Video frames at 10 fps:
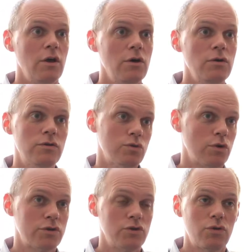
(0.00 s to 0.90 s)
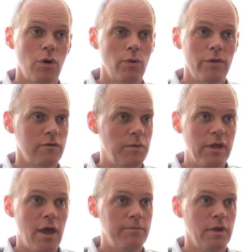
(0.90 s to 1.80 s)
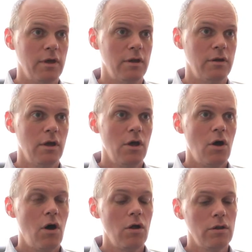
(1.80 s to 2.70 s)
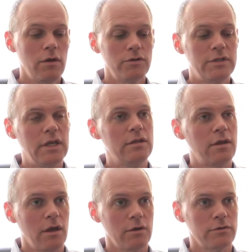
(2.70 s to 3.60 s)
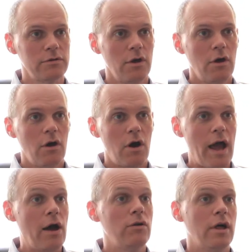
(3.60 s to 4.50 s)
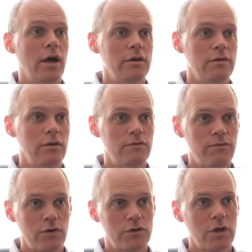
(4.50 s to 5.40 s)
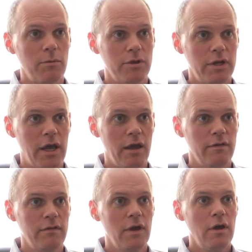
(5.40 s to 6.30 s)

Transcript: Whose source control will this be kept in? All of those details are outlined in those first couple of days.